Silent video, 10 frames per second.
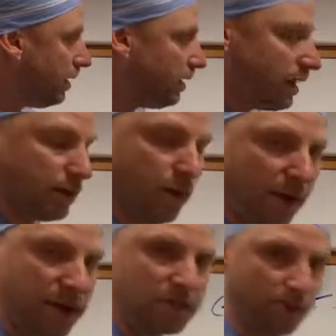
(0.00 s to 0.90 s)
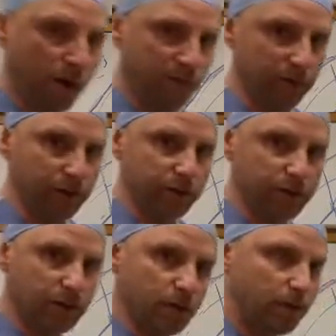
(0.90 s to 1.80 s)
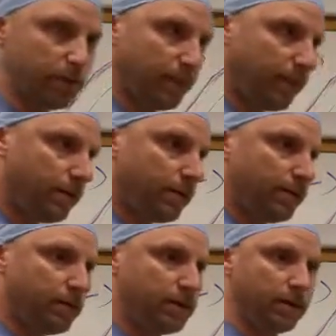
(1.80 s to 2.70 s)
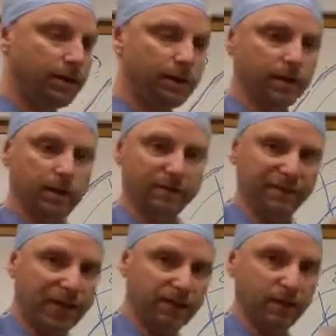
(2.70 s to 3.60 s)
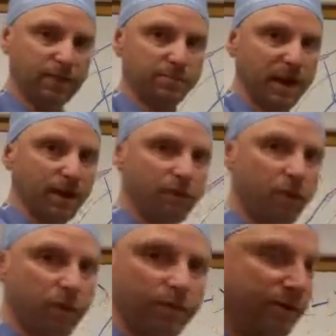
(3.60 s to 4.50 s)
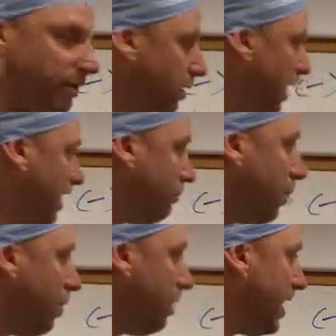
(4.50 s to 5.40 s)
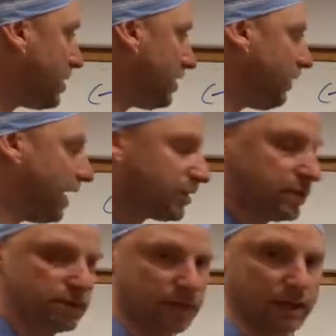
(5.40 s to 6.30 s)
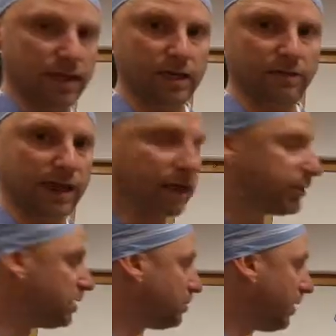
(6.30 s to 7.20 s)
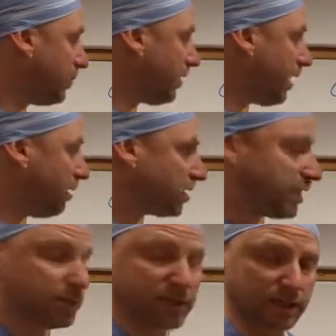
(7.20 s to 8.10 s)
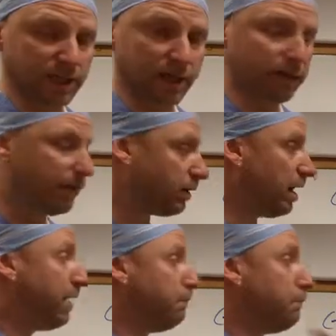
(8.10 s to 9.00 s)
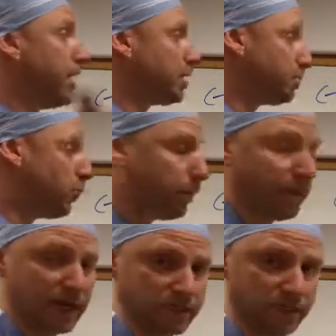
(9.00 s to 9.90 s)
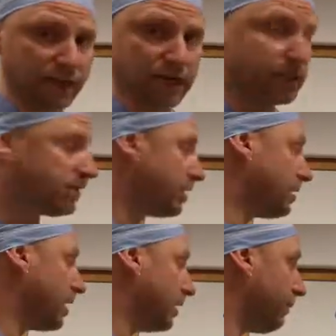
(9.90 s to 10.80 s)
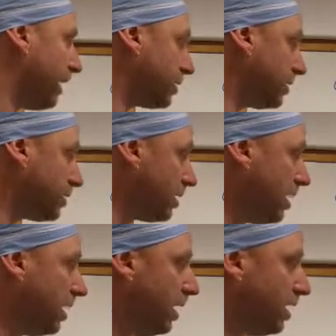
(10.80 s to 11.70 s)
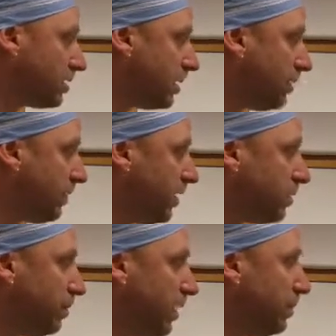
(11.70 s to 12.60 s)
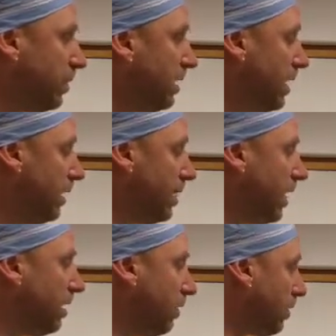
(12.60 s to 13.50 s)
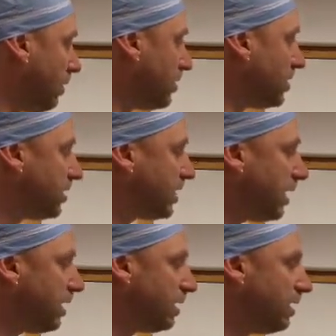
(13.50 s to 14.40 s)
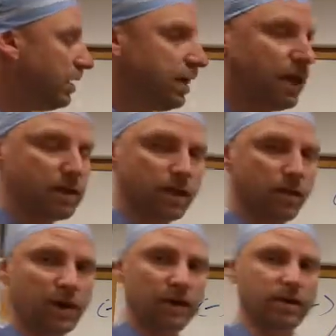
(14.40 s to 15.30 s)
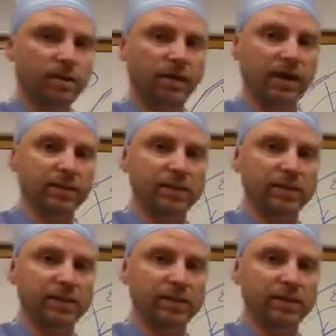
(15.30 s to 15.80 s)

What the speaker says: and nobody's perfect. So it vacillates back and forth, but they're going to have more positive actions than negative actions. People that are exceptionally healthy are going to have much more positive actions than negative actions. So these are people that are going to say, hey, you know what, I need to make a